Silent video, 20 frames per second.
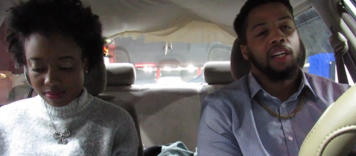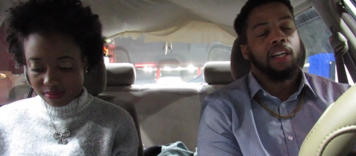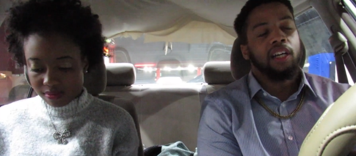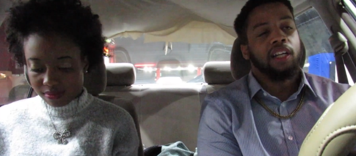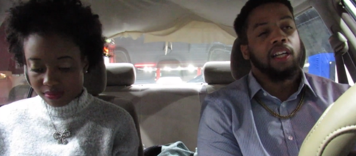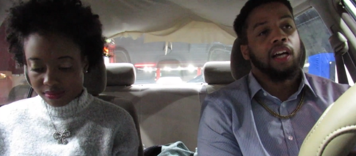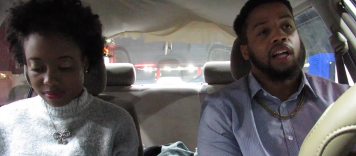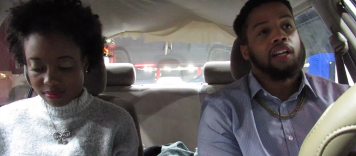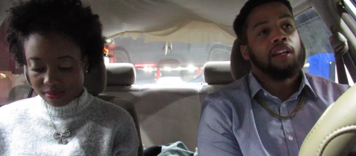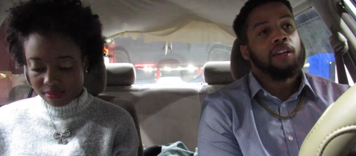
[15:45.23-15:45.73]

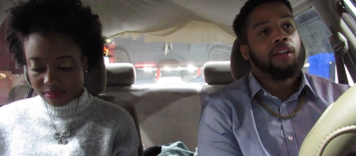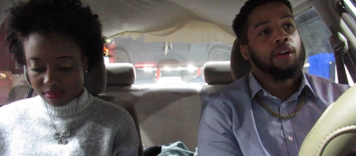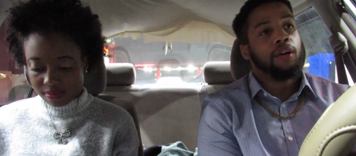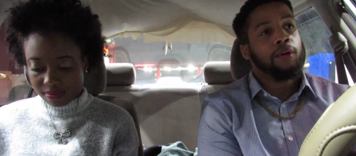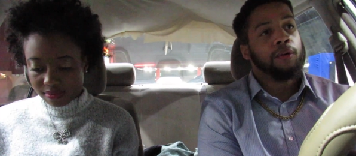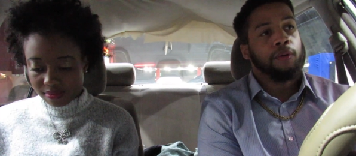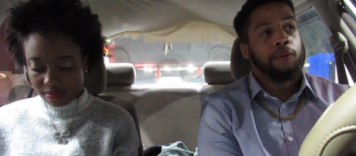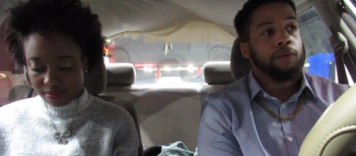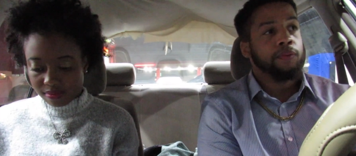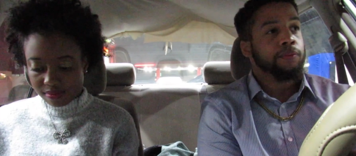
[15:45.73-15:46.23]
Speaker 1: And I
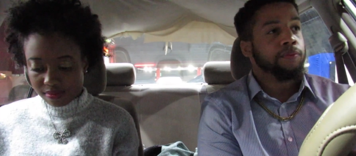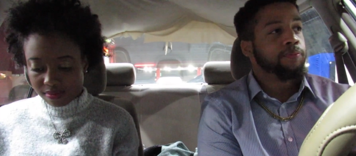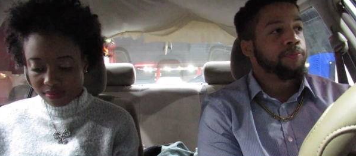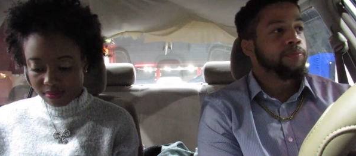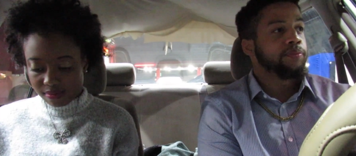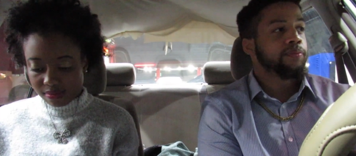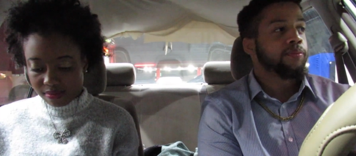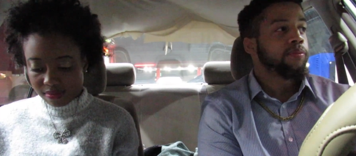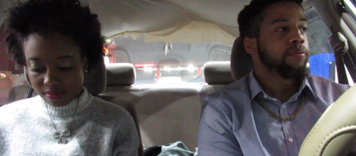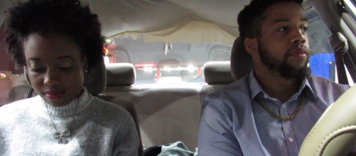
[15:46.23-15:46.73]
know
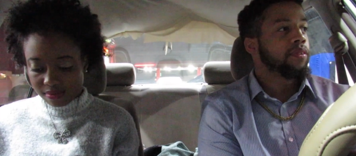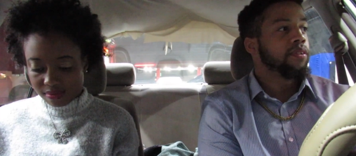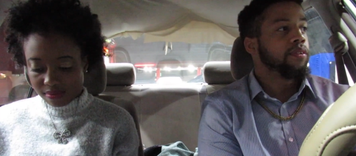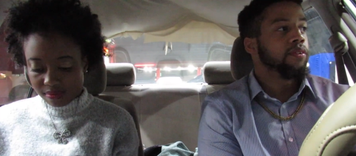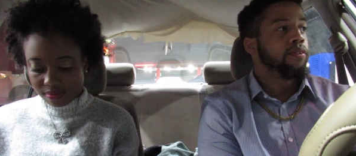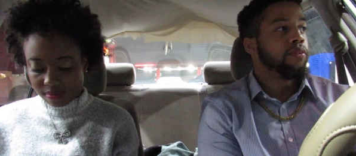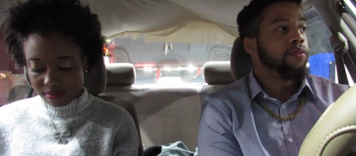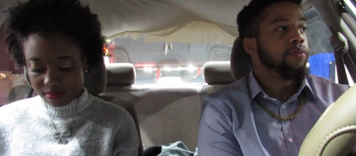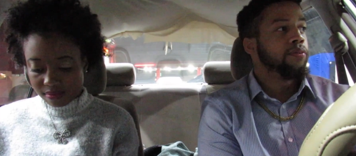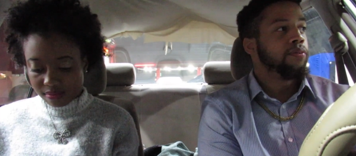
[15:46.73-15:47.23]

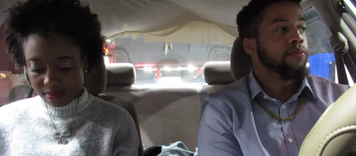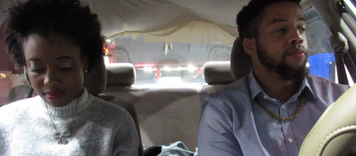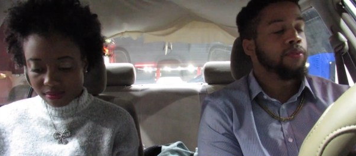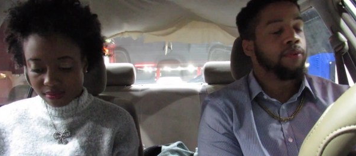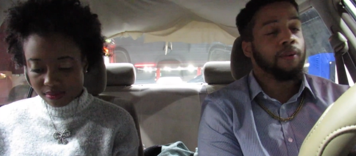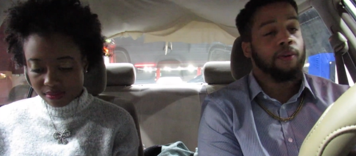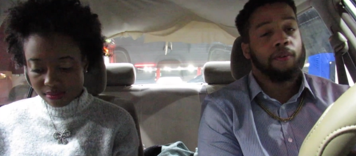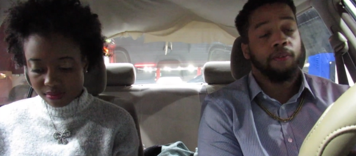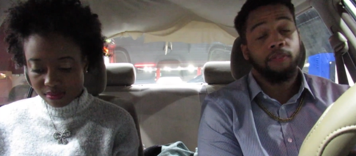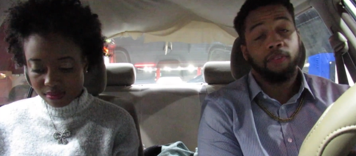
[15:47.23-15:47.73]

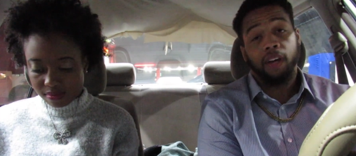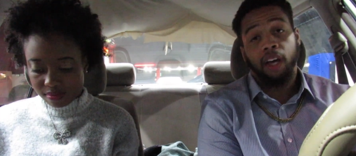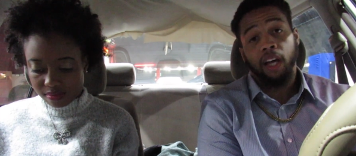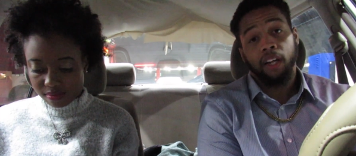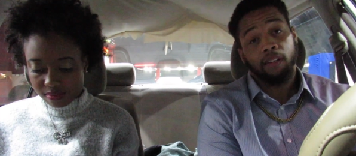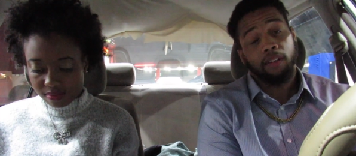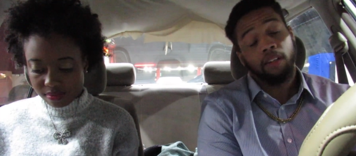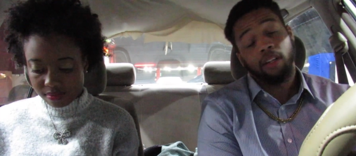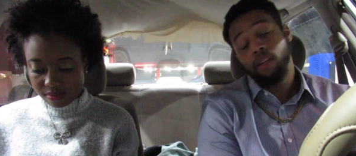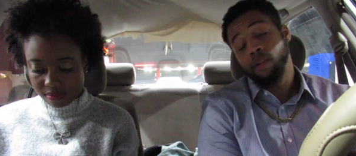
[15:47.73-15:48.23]
for a
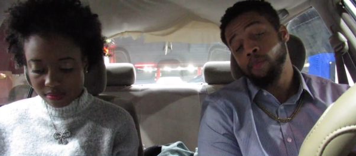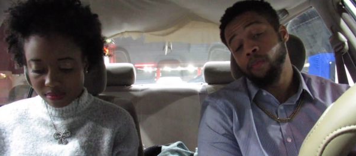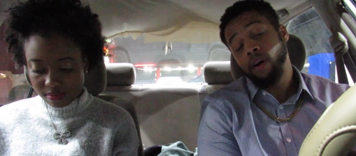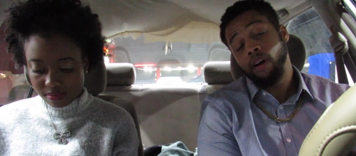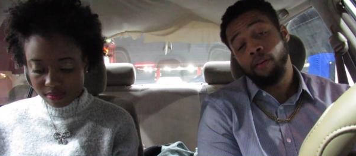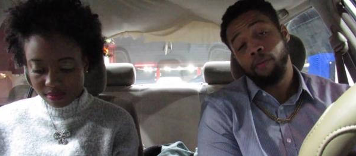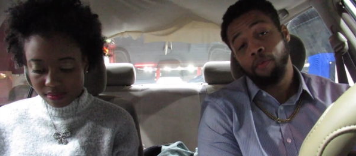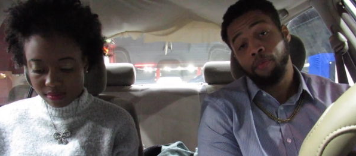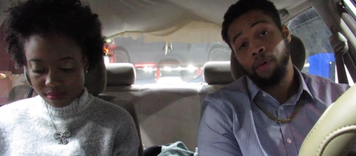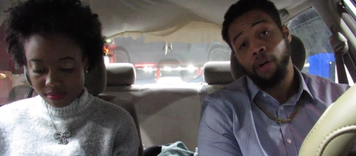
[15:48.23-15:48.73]
fact in the
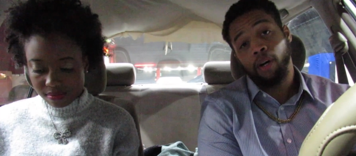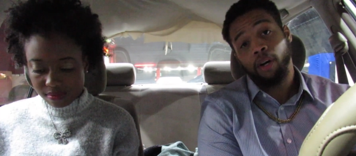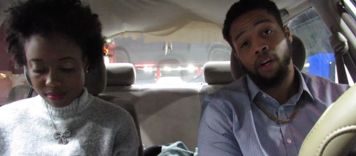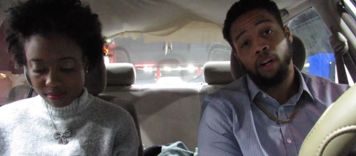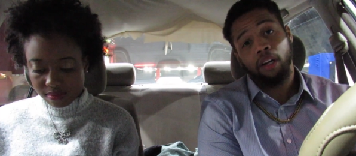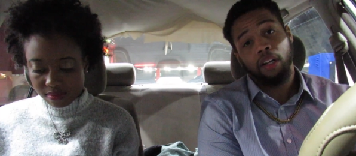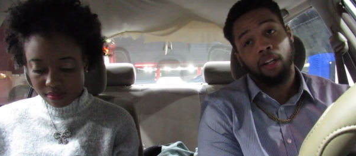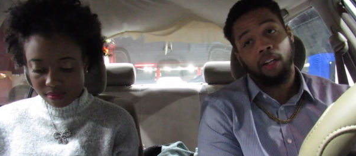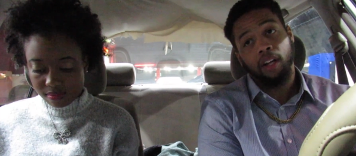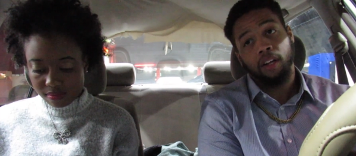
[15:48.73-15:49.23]
bottom of my
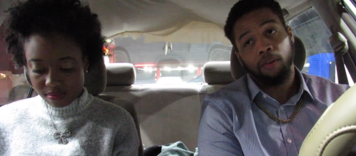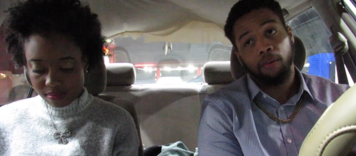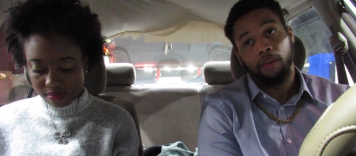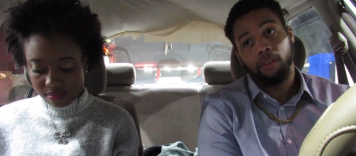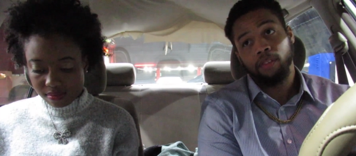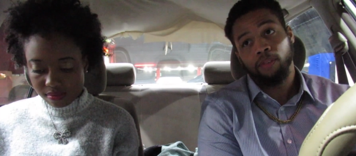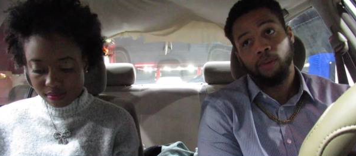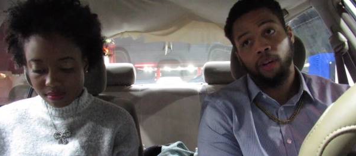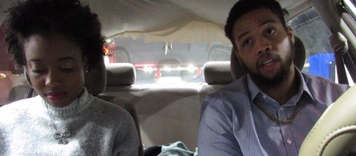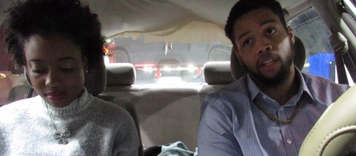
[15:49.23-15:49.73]
heart that the
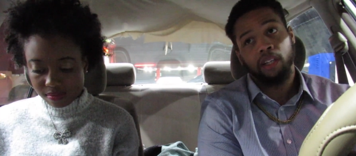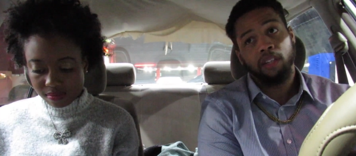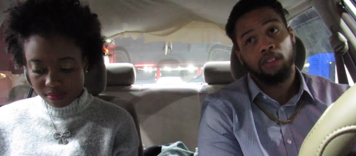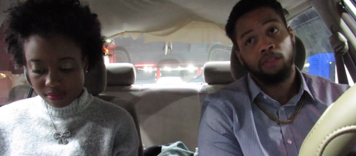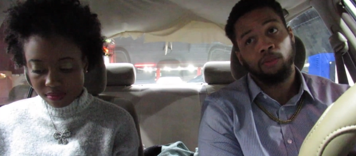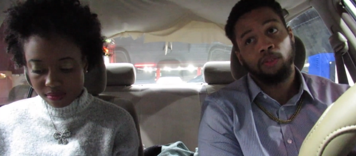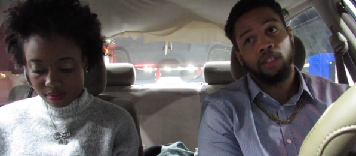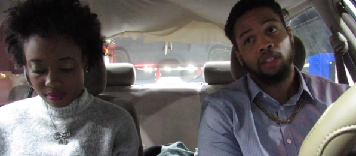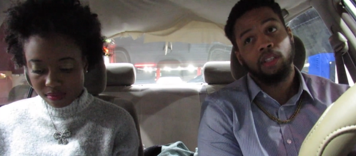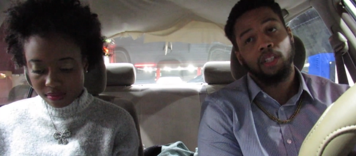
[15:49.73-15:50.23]
reason why he
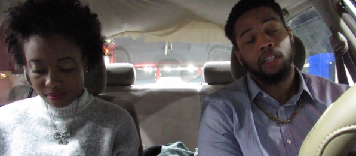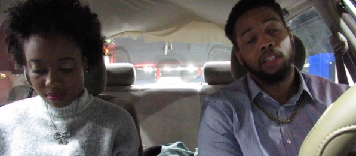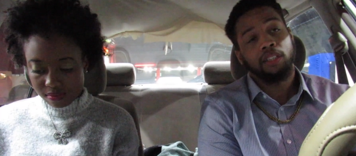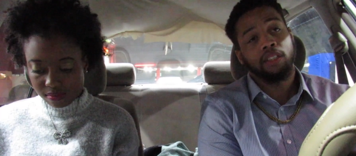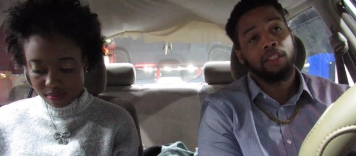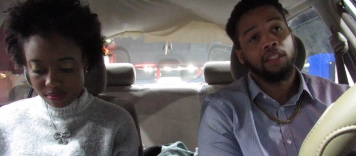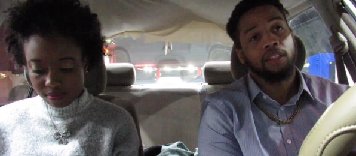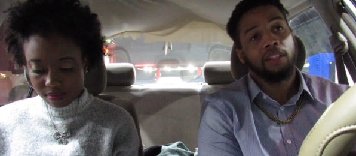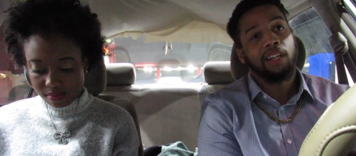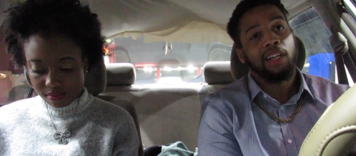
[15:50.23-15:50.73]
doesn't want us
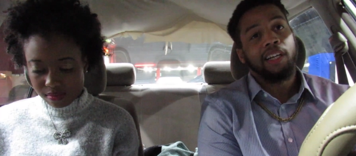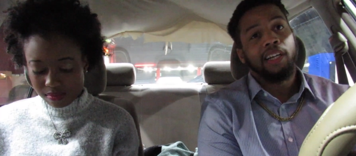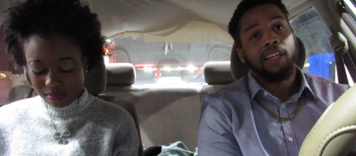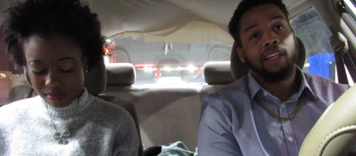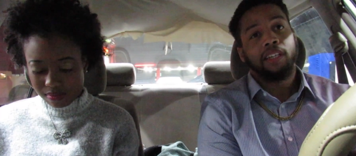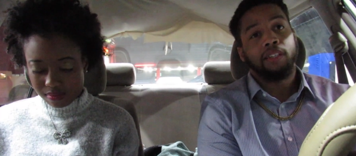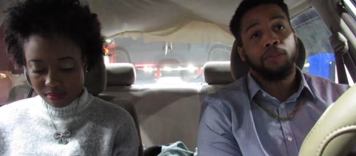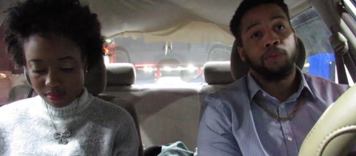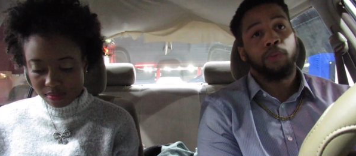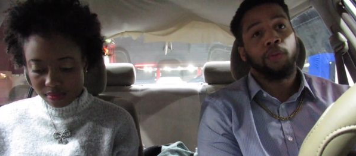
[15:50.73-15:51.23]
kissing
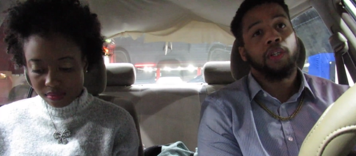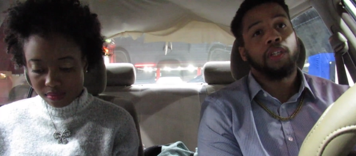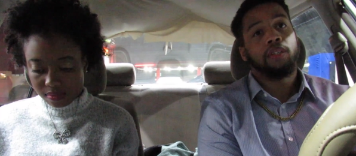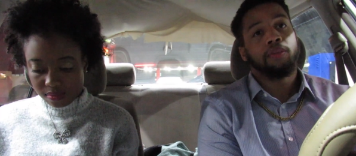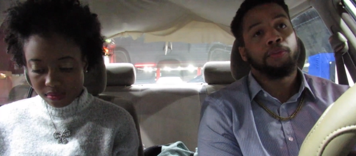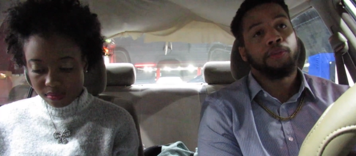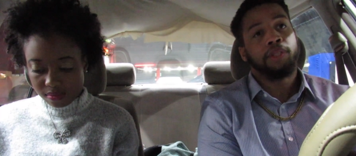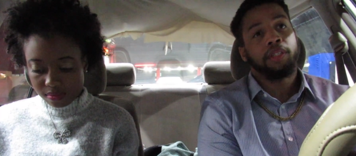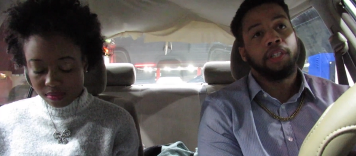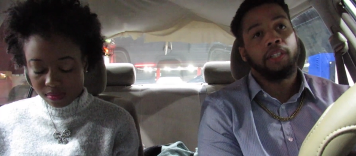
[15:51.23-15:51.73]
is one,
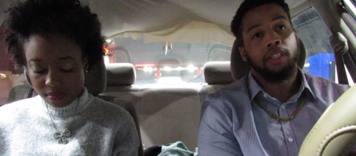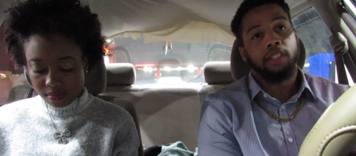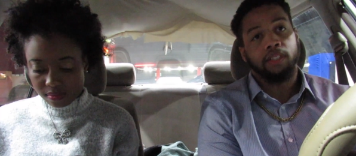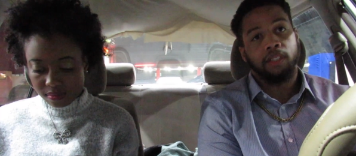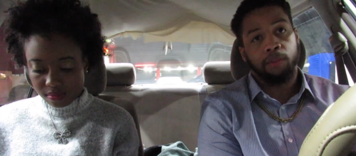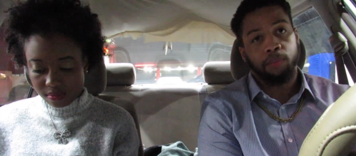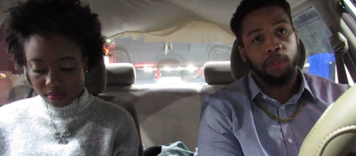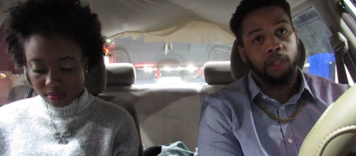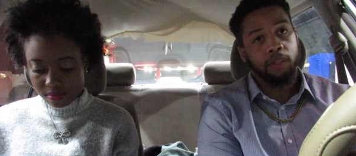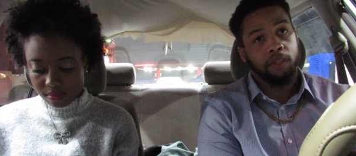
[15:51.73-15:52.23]
it would lead to
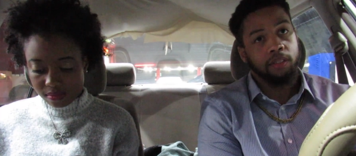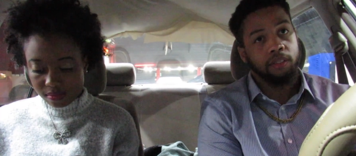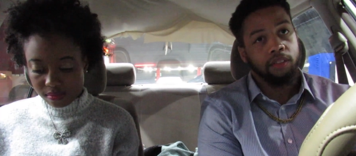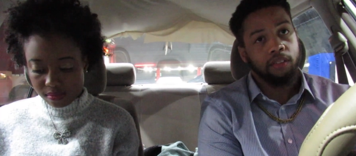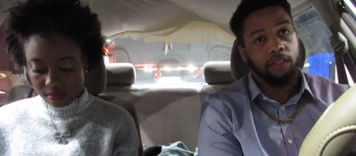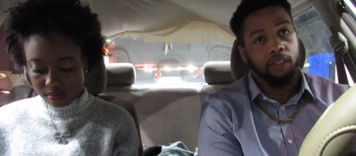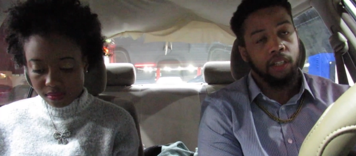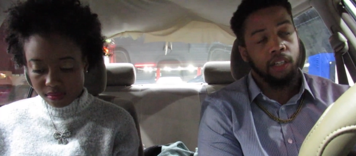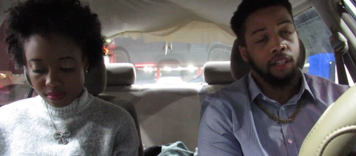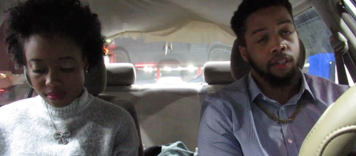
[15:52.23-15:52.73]
something
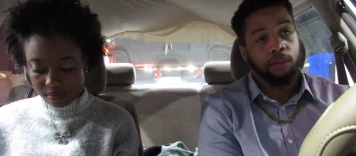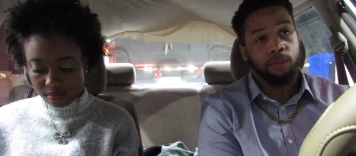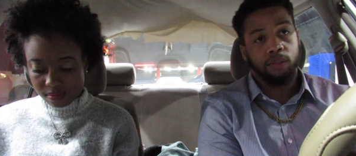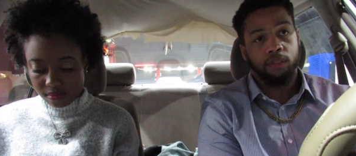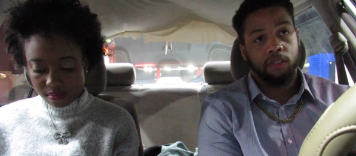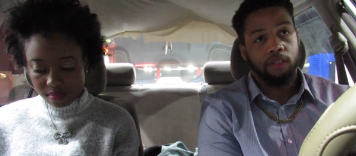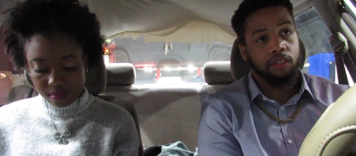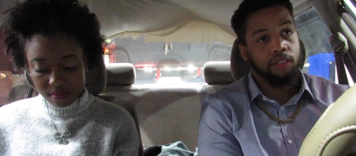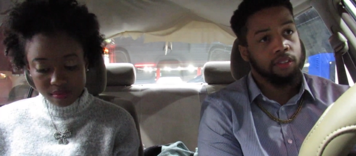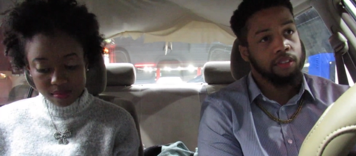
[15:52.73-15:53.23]

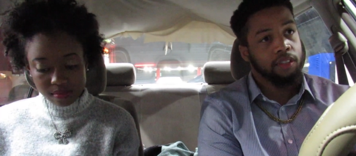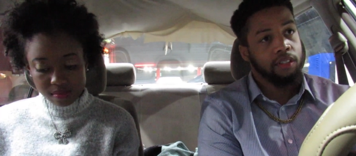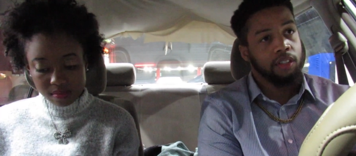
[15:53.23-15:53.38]
else